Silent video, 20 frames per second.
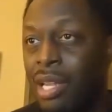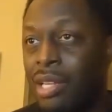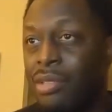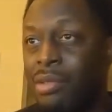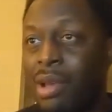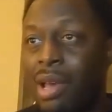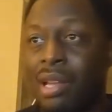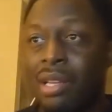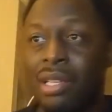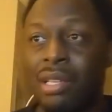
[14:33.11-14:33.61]
Not
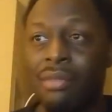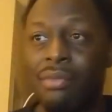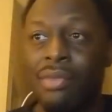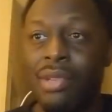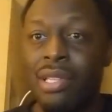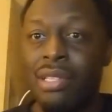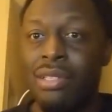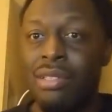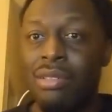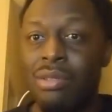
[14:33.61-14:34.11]
trying to
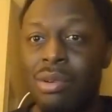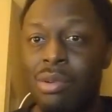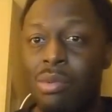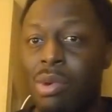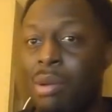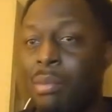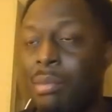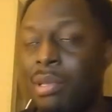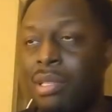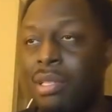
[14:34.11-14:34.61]
convince no
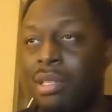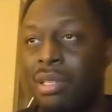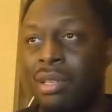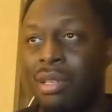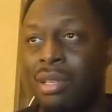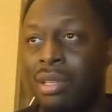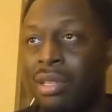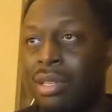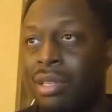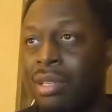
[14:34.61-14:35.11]
woman
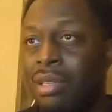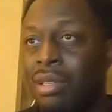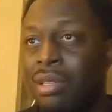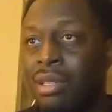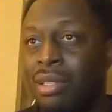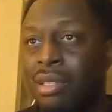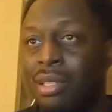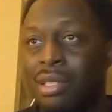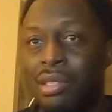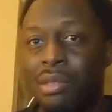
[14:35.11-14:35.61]

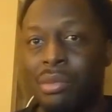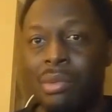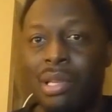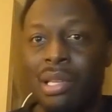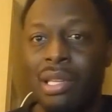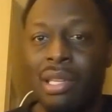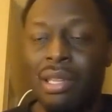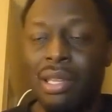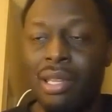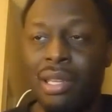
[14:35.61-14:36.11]
to do
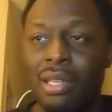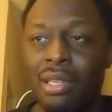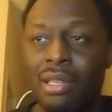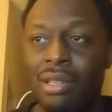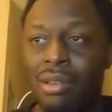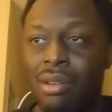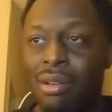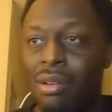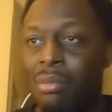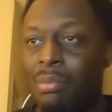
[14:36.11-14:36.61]
anything
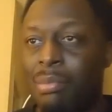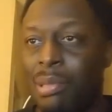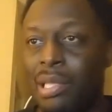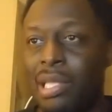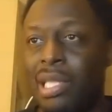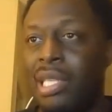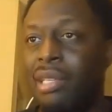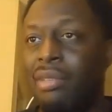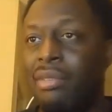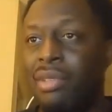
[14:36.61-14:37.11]
or
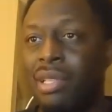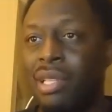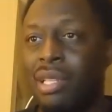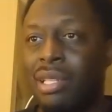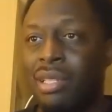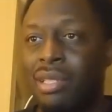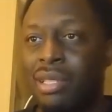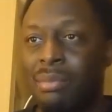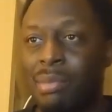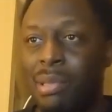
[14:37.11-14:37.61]
believe in
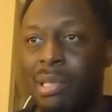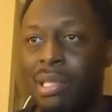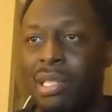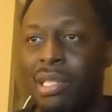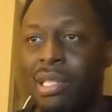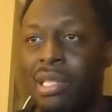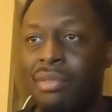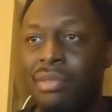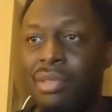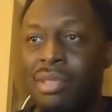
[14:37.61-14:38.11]
it,
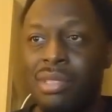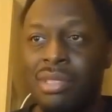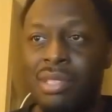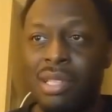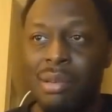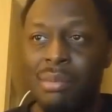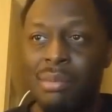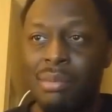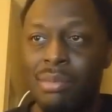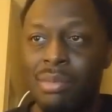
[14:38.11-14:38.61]
believe in
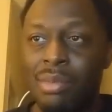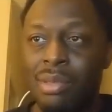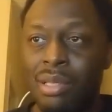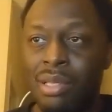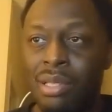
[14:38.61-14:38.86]
something.